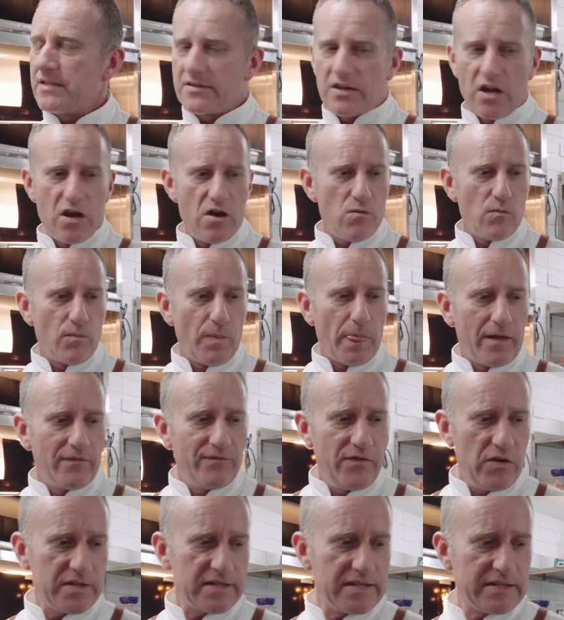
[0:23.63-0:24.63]
So
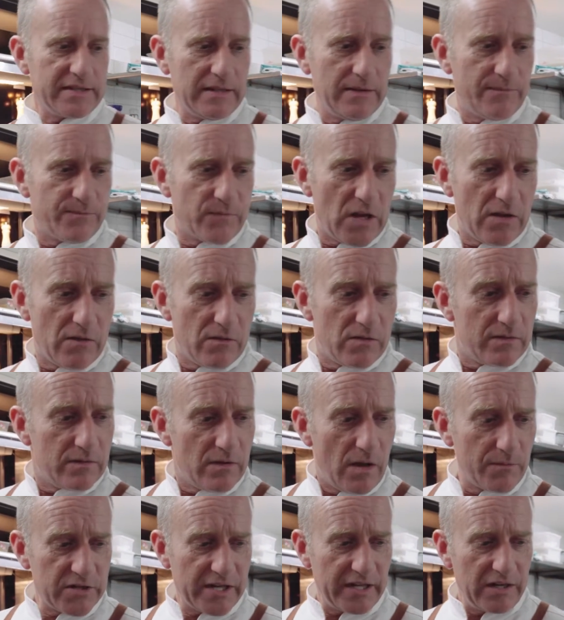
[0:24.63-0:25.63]
first,
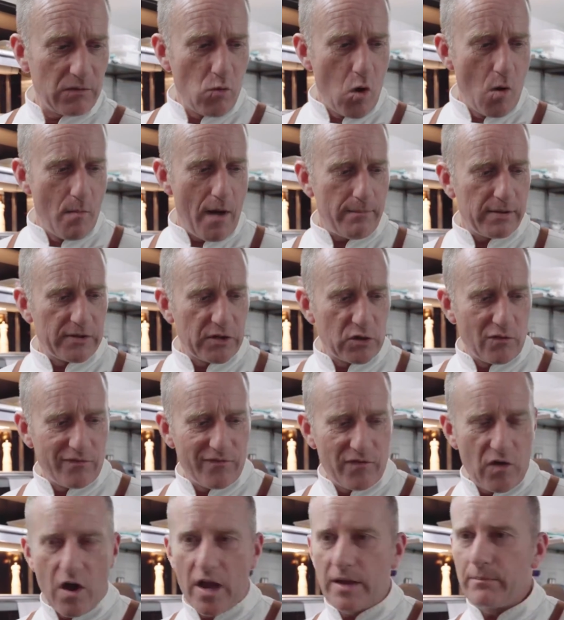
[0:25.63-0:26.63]
I'm just going to warm up a little
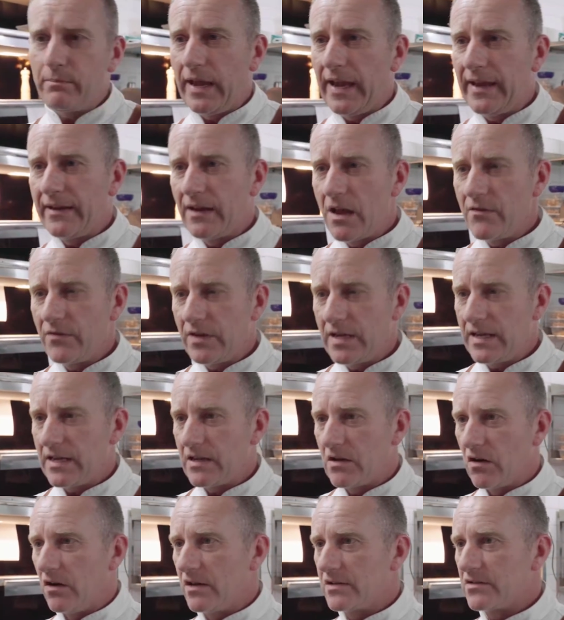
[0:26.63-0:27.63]
frying pan over here,
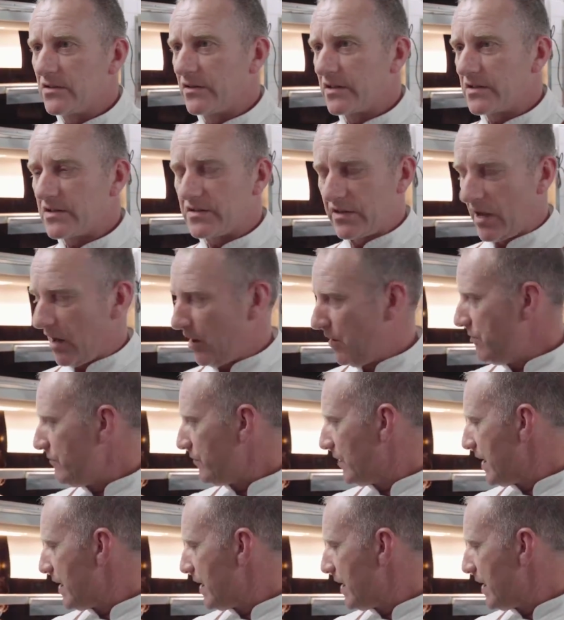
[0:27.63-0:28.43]
guys, on the stove.